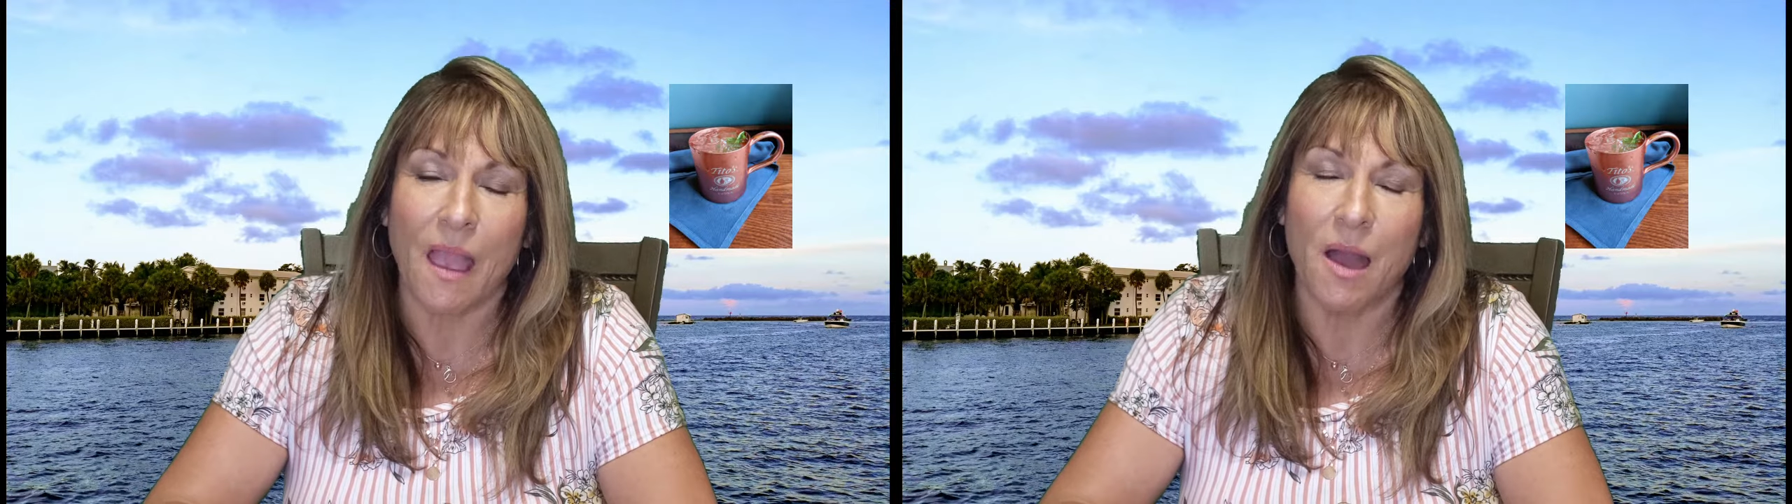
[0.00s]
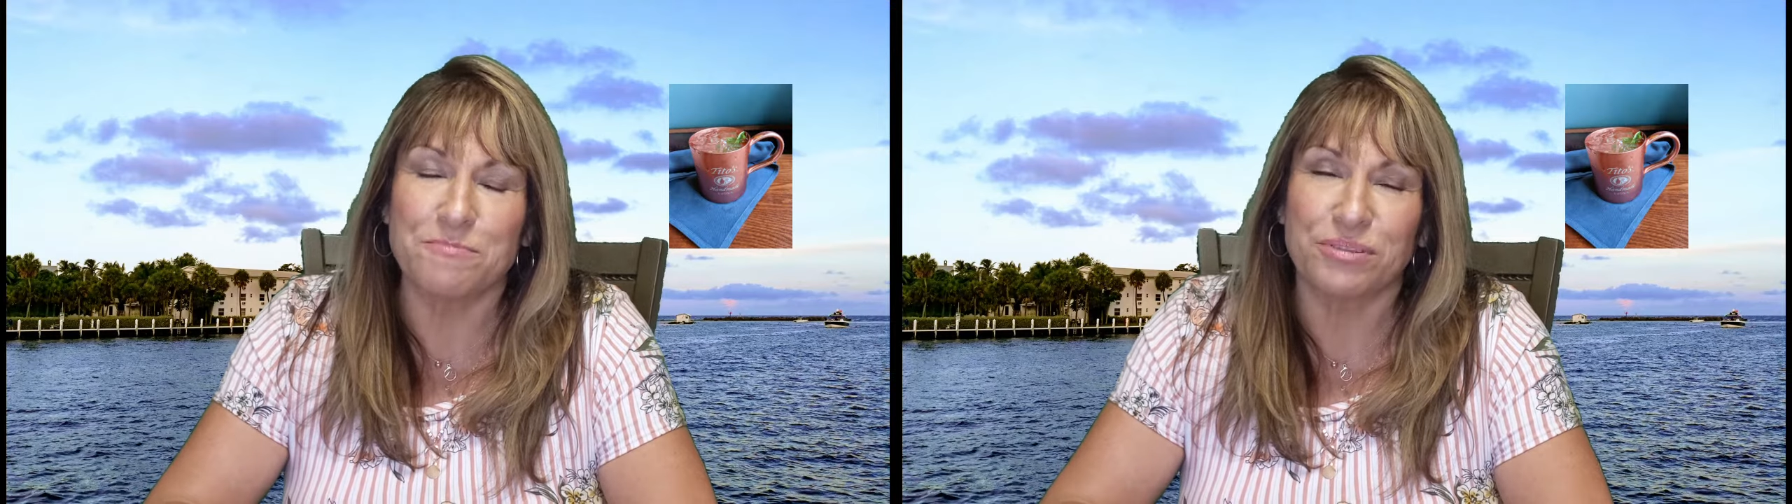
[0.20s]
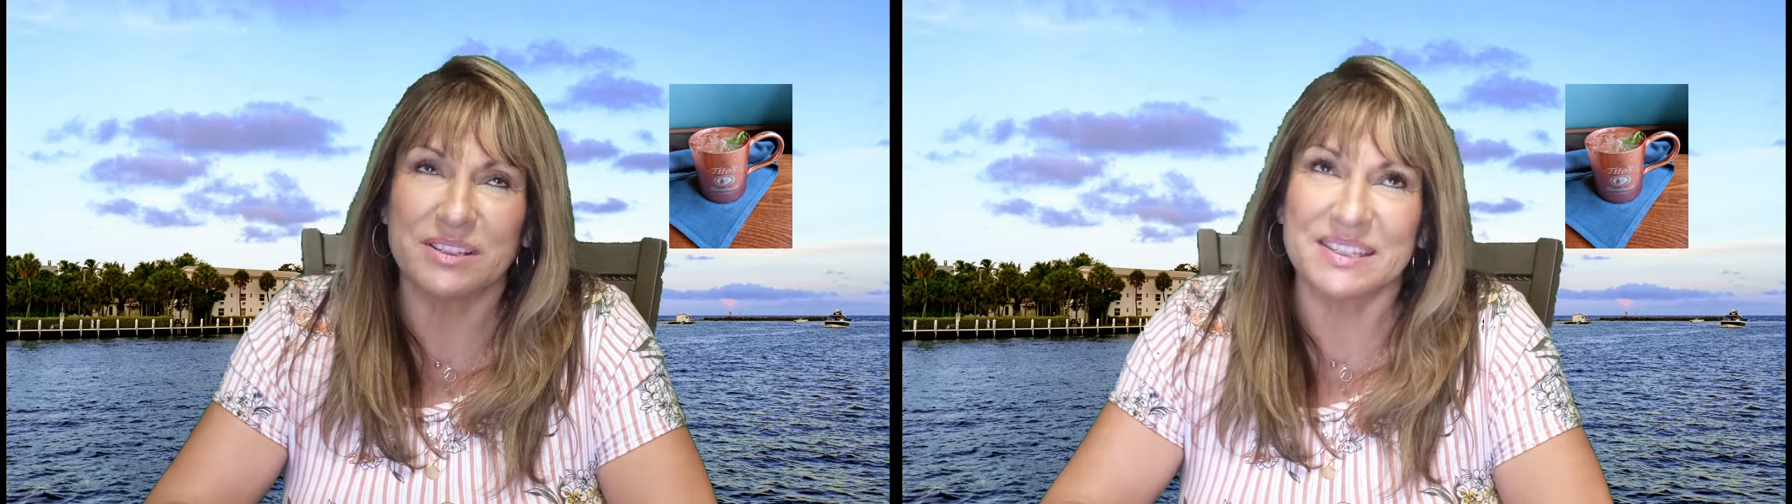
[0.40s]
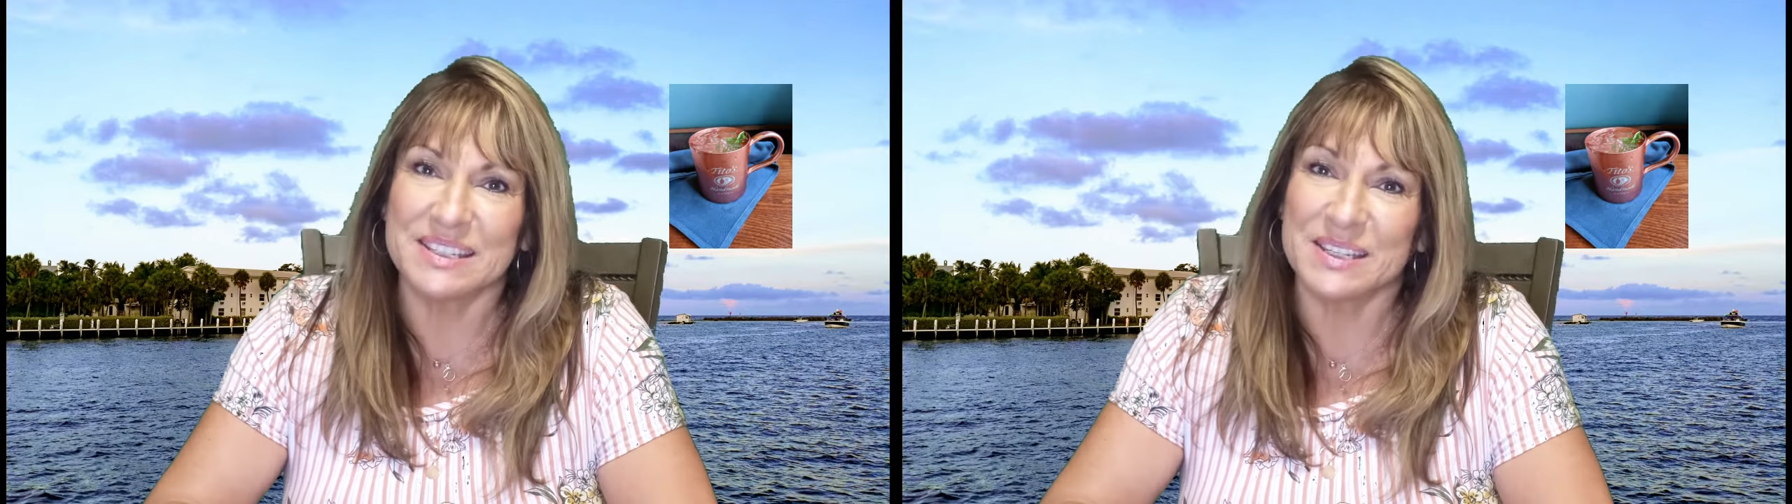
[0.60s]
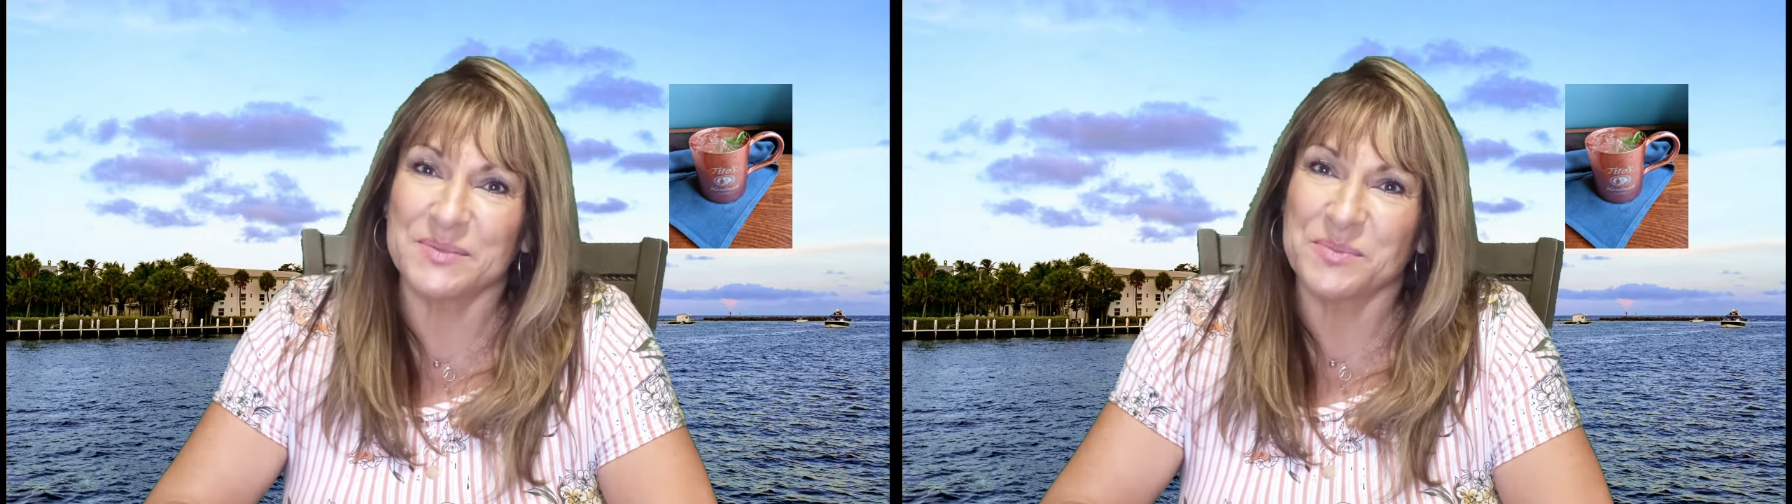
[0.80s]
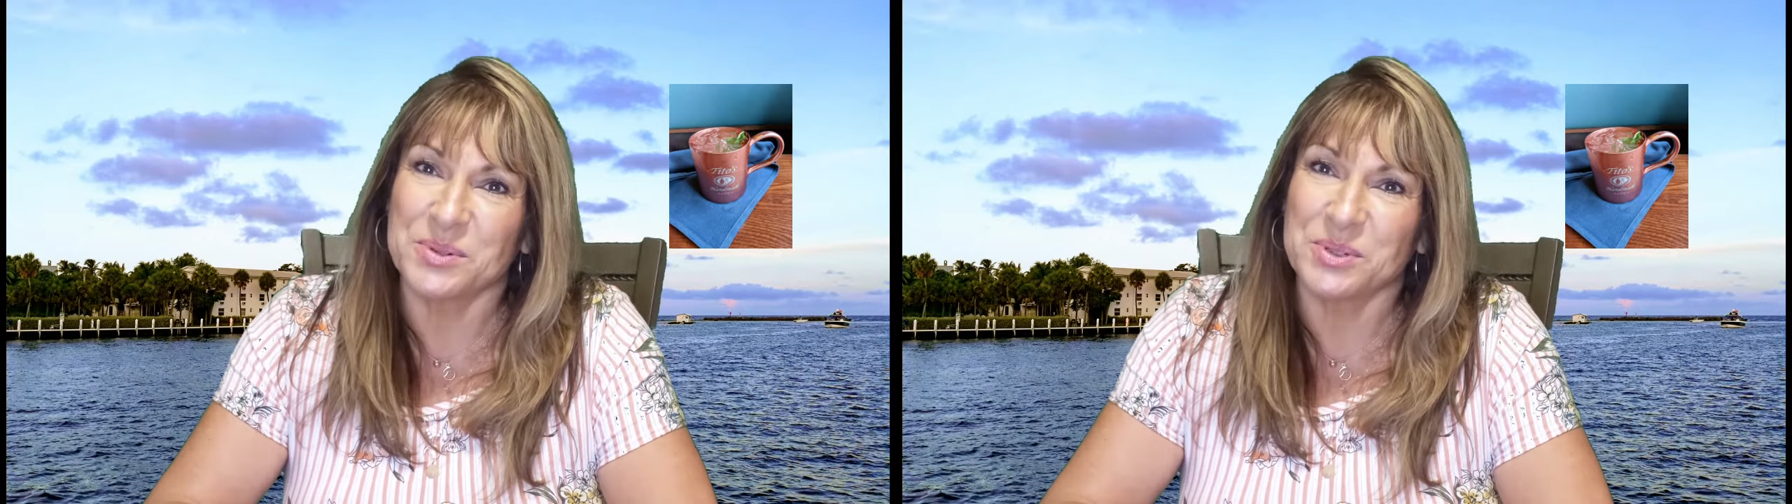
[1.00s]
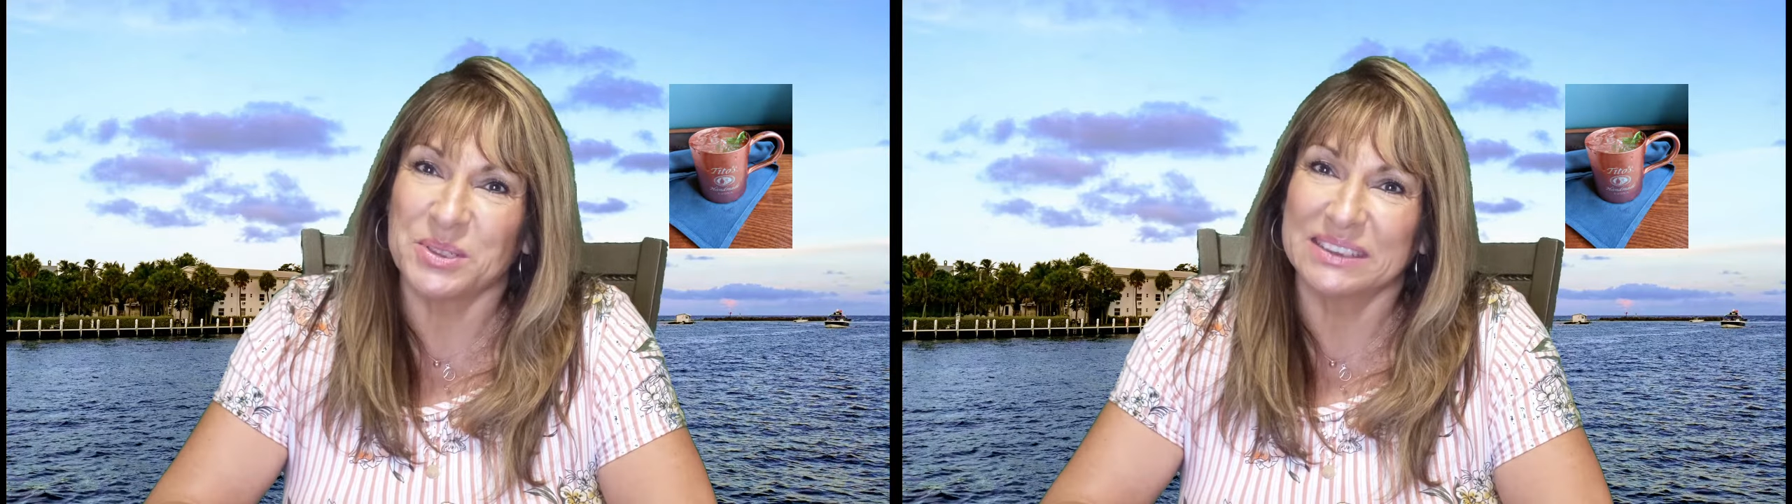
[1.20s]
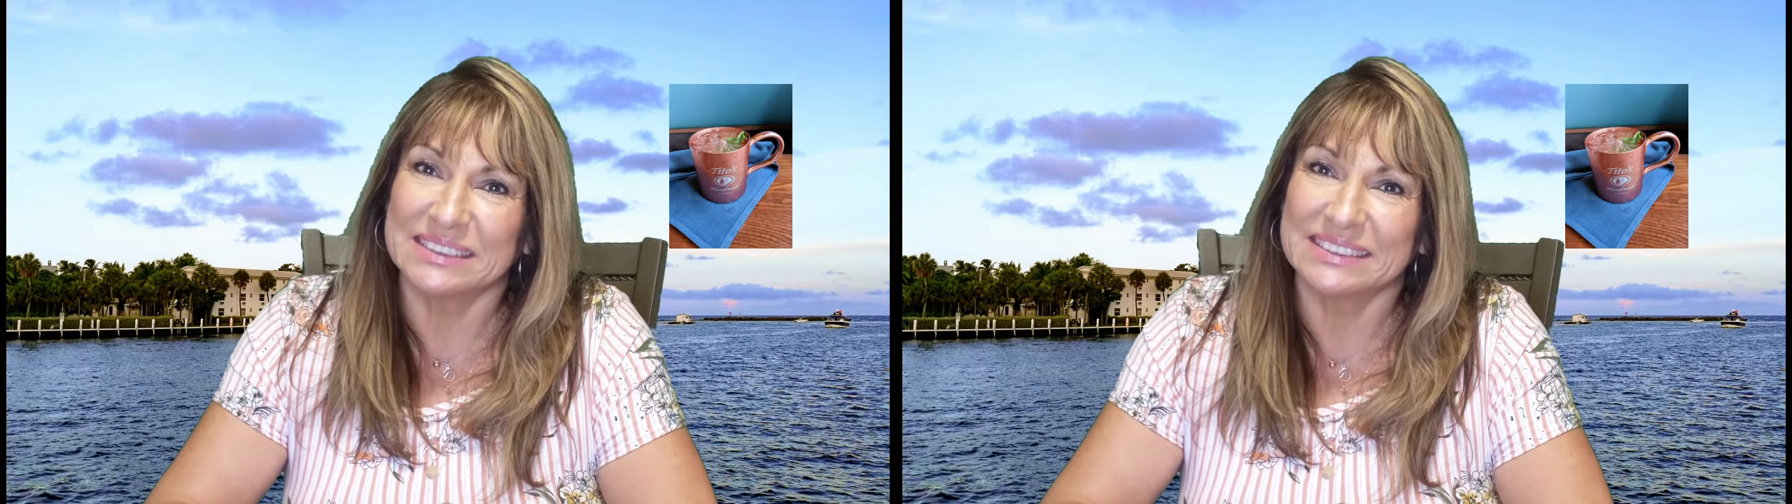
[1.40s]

a pristine pool,